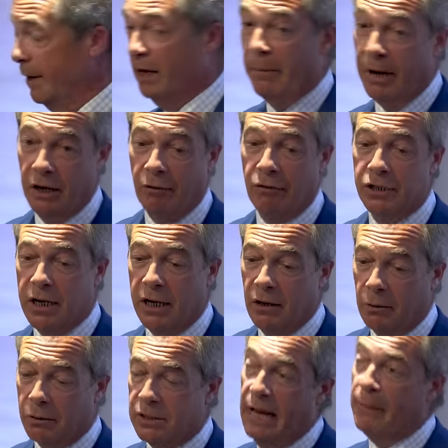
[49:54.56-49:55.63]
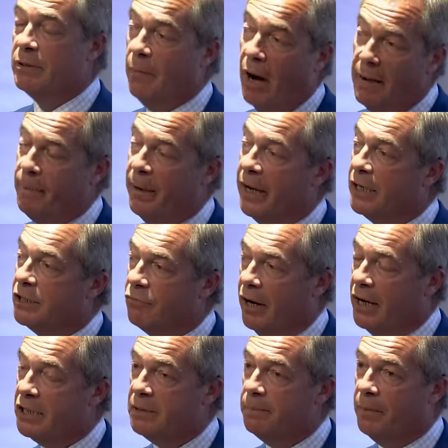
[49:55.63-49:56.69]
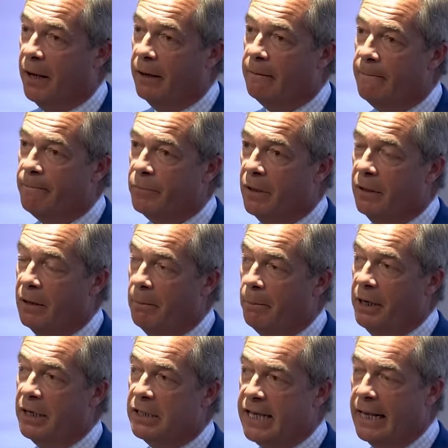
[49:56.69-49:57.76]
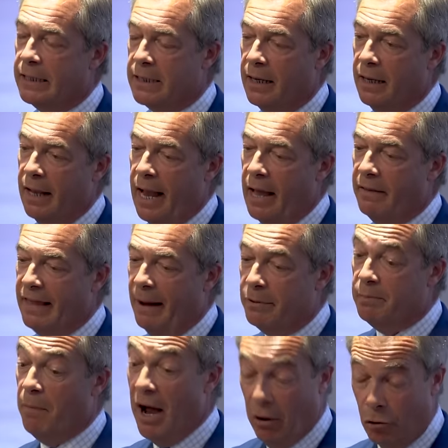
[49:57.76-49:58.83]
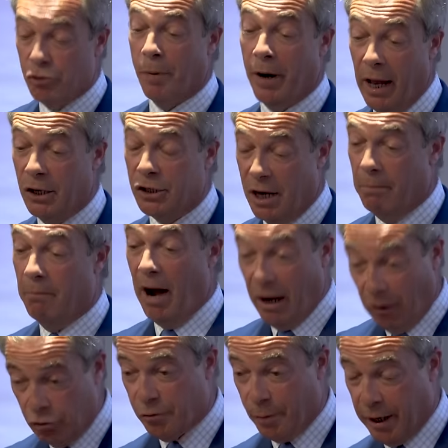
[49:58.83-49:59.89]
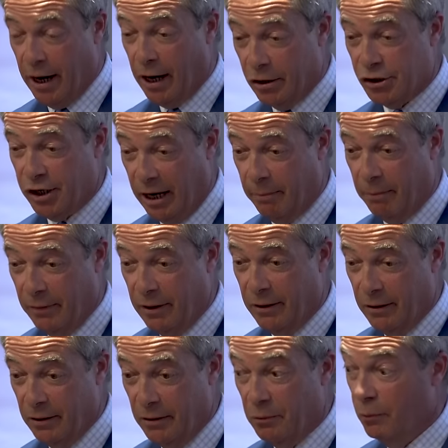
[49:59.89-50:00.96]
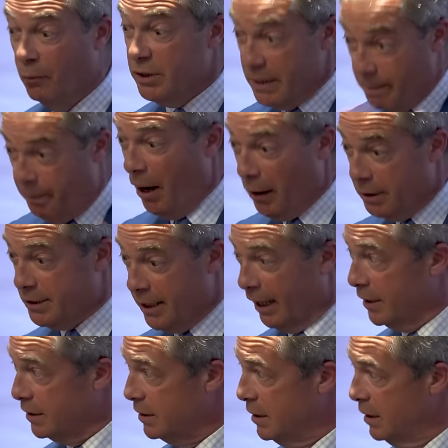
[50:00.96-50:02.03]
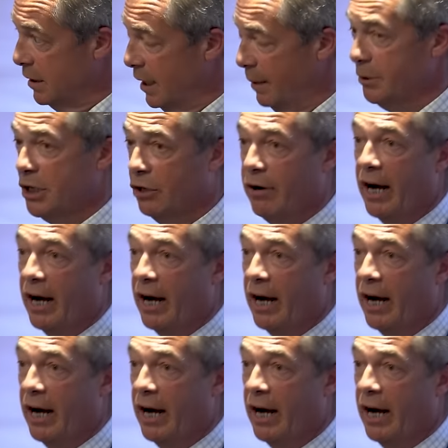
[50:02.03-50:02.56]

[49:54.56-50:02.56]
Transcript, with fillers: and a minority cause. That was my biggest risk. But, but in a sense, that was my entrepreneurship. My entrepreneurship was in politics. It was to